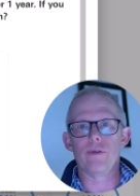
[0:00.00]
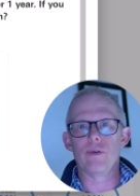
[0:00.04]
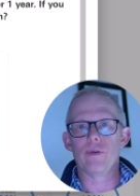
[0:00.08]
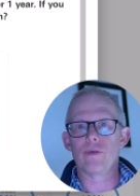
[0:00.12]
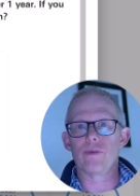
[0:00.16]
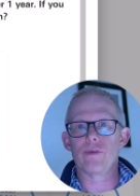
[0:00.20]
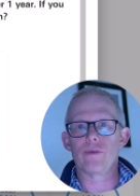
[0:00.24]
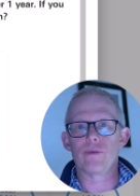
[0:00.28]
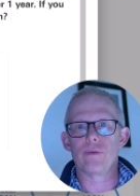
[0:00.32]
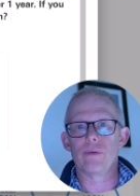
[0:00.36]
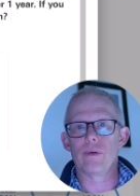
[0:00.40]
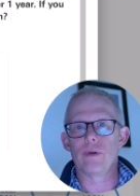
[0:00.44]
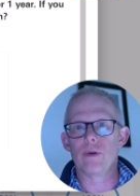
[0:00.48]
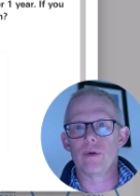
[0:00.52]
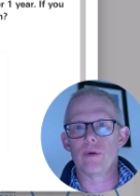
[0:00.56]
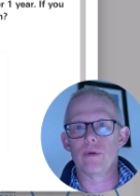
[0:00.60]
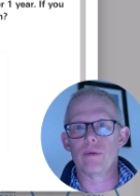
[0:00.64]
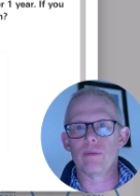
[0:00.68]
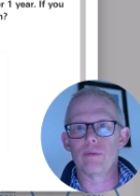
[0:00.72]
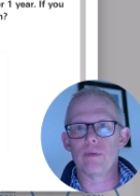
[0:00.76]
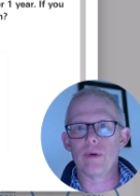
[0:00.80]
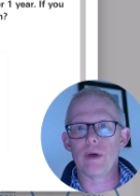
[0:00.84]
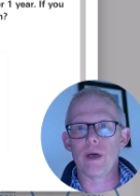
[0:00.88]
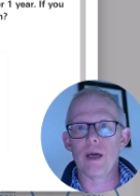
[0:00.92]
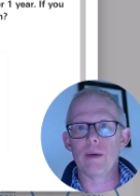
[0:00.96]
your
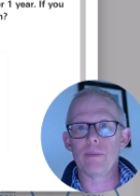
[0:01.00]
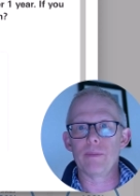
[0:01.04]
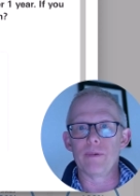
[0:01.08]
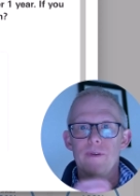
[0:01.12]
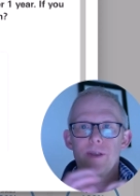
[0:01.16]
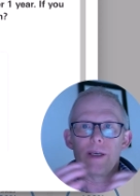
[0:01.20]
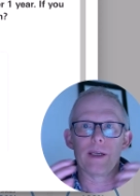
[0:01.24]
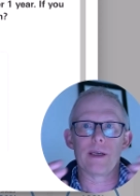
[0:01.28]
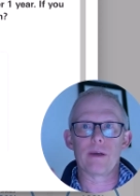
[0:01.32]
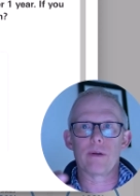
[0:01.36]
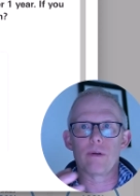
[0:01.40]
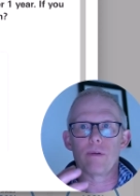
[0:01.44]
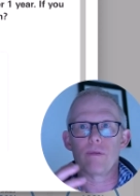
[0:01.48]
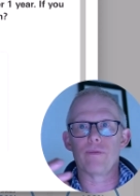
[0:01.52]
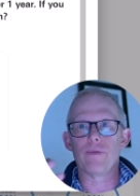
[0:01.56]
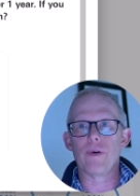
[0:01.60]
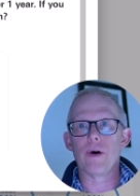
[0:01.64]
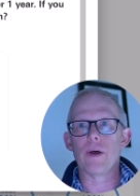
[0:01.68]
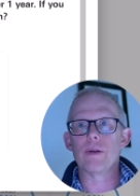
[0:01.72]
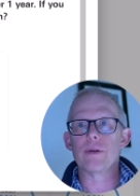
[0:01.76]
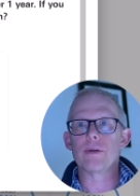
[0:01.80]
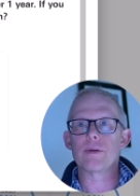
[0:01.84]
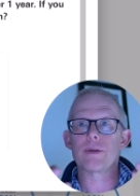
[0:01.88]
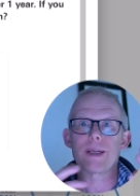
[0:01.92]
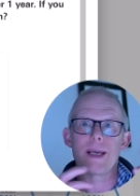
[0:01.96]
hypothetical funds
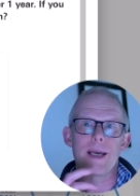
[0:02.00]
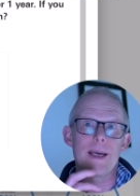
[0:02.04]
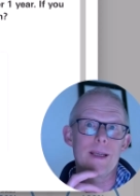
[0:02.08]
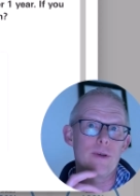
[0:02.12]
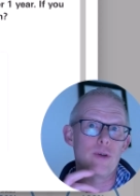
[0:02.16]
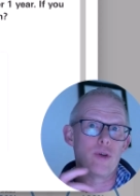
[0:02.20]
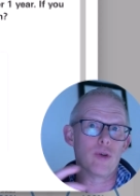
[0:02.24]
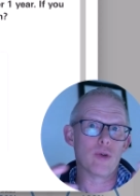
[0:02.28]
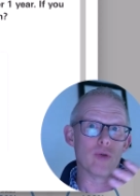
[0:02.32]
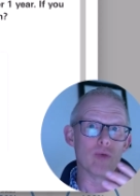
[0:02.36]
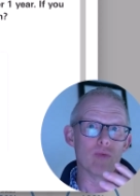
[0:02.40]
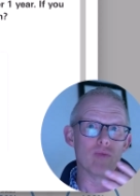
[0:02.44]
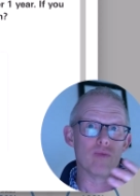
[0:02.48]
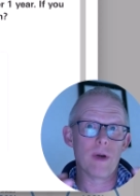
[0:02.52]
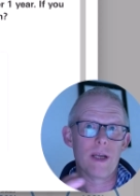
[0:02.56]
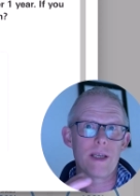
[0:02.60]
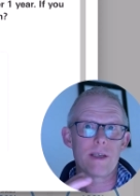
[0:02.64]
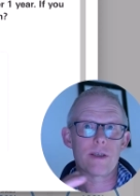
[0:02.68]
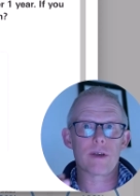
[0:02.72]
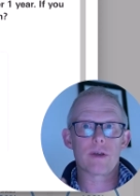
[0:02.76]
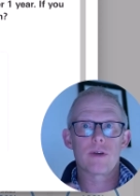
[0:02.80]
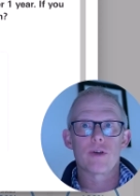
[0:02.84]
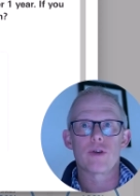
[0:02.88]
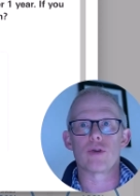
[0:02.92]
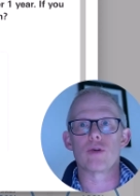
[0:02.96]
and your risk
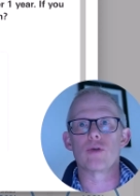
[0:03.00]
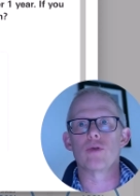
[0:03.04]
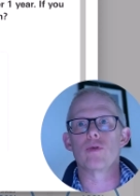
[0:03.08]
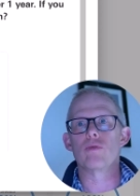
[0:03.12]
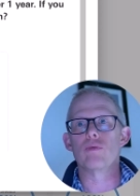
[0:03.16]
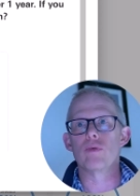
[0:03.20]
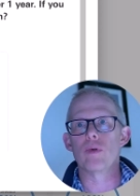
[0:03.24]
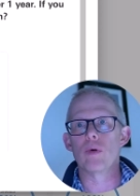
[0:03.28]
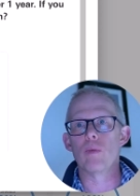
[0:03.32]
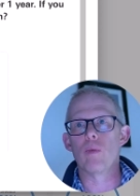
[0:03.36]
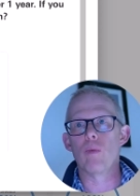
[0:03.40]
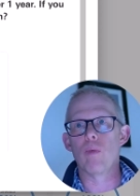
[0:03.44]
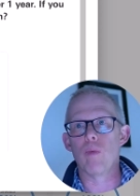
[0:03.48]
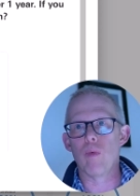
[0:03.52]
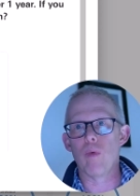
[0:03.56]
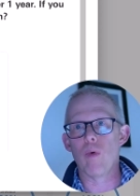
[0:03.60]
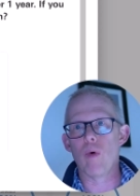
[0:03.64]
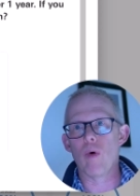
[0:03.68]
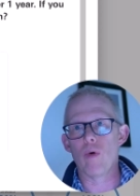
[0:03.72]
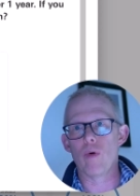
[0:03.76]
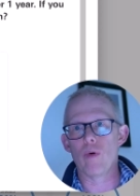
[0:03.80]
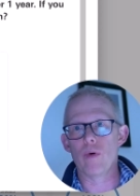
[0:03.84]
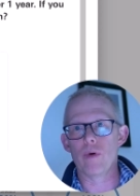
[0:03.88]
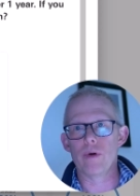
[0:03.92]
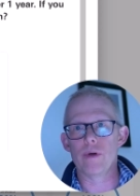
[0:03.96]
to
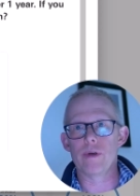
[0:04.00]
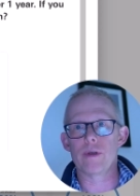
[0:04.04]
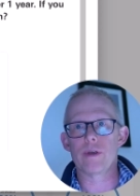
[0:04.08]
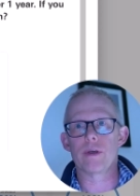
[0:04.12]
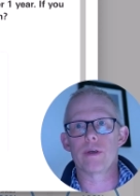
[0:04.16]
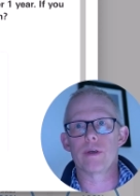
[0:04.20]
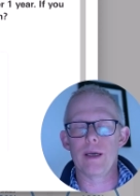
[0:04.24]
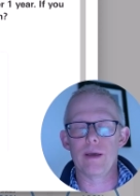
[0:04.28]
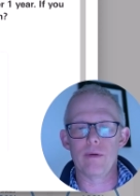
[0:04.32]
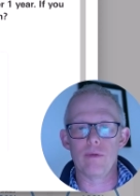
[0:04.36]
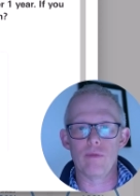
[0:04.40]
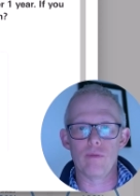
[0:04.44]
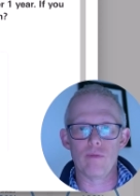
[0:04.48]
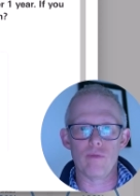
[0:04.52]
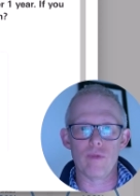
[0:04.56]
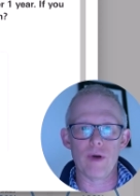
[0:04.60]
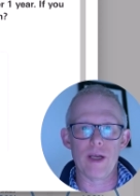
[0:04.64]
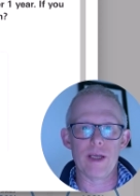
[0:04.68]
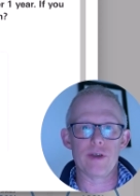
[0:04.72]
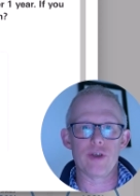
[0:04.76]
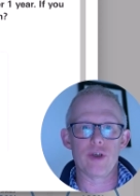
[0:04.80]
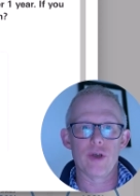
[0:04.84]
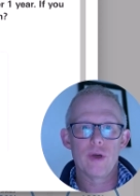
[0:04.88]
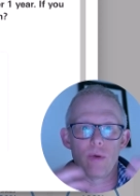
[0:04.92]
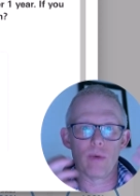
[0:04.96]
reward
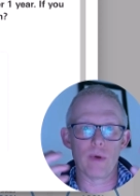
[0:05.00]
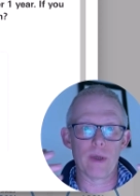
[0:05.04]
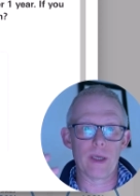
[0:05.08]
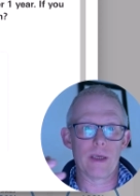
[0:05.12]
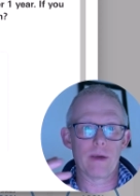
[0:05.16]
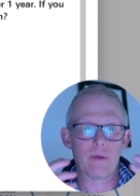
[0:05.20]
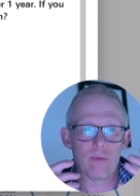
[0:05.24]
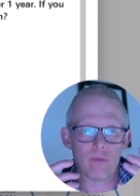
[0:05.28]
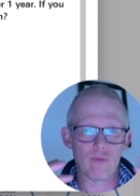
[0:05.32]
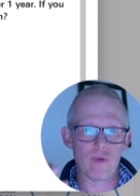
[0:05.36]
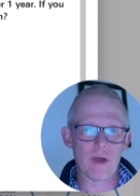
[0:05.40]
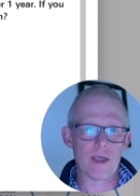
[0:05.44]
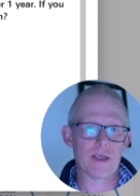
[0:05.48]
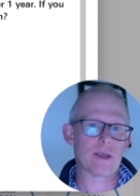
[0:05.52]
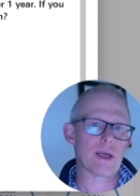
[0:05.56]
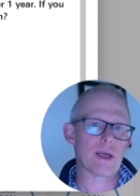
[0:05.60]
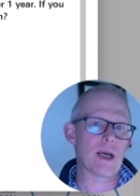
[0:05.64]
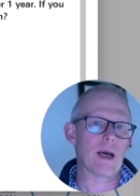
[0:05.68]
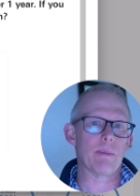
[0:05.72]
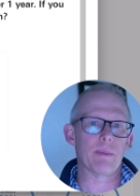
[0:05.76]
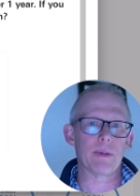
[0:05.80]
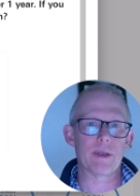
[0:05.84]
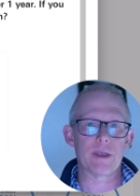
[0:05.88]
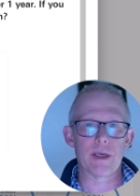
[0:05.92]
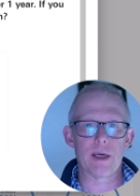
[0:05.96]
ratio and risk
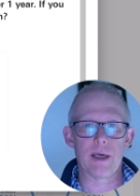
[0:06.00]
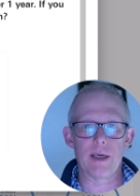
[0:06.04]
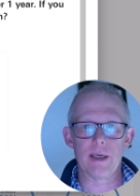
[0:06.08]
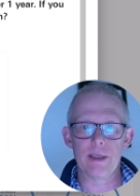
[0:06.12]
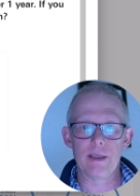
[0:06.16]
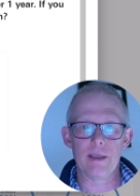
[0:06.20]
appetite.